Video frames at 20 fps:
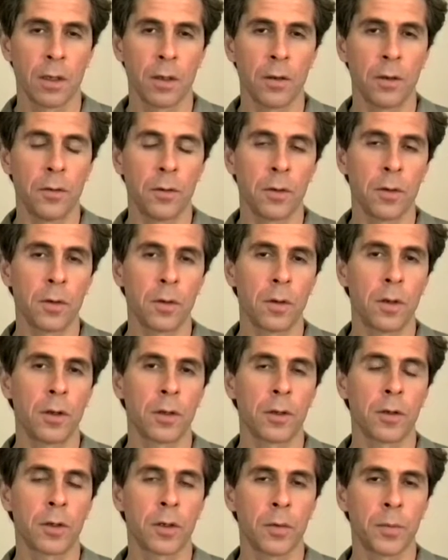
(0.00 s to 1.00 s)
You're no
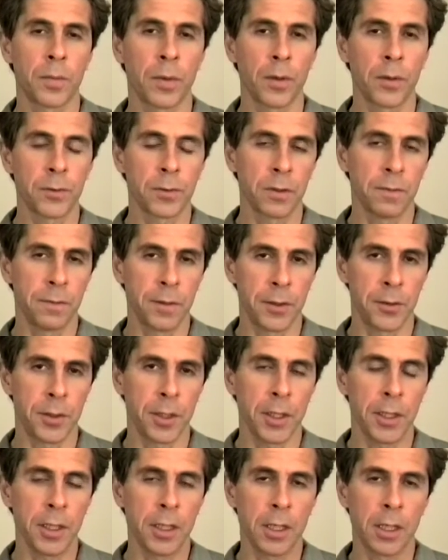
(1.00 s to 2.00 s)
longer compulsively
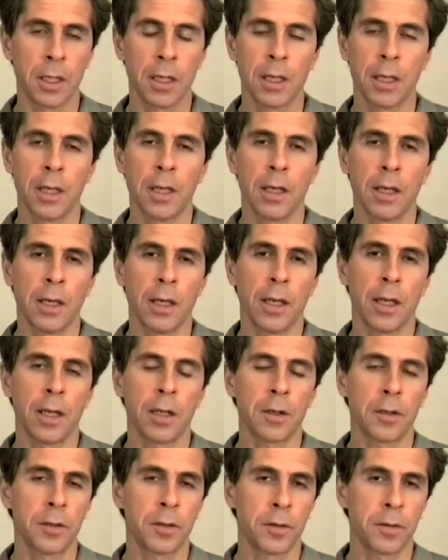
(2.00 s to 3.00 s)
seeking.
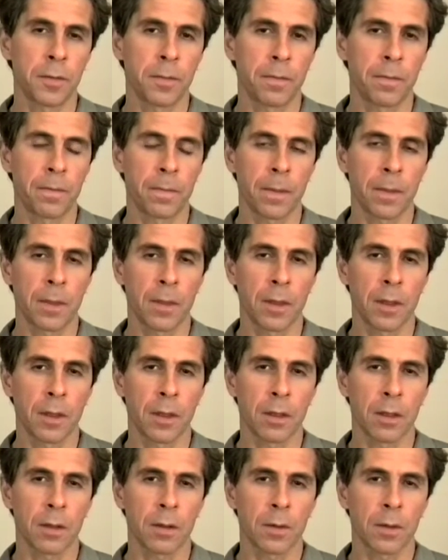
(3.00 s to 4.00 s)
And
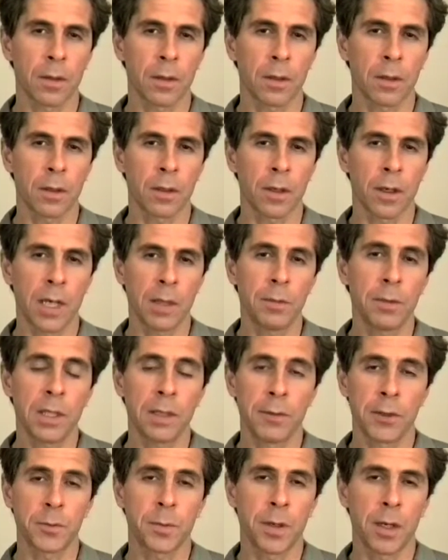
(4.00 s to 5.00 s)
I
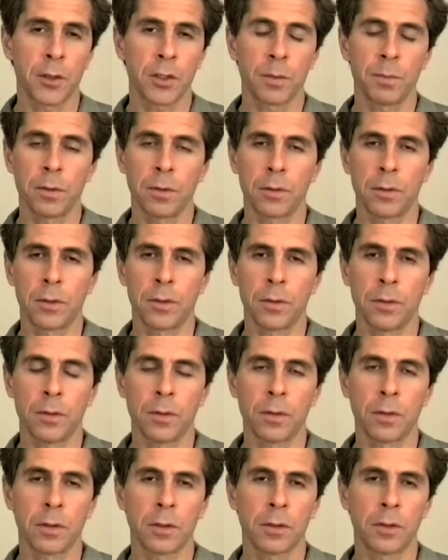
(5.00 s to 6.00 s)
believe it's possible
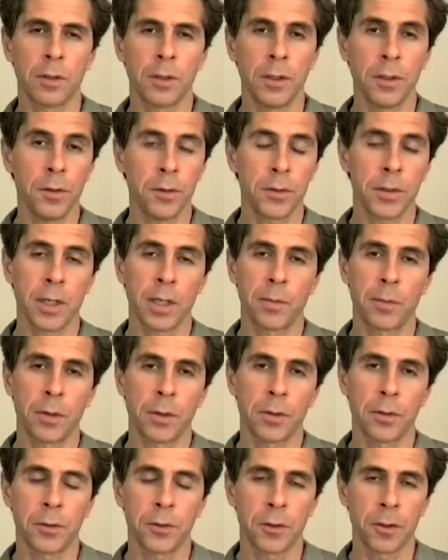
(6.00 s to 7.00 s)
to use that
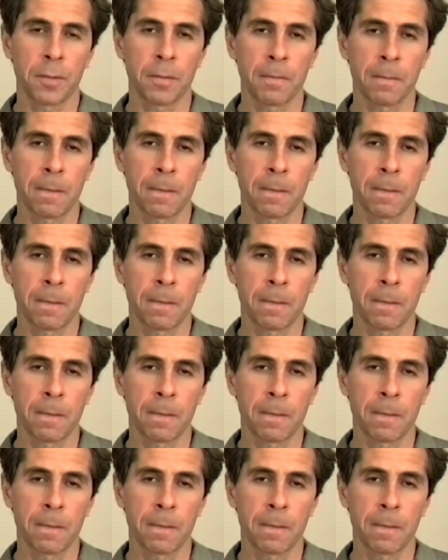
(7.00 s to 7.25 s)
approach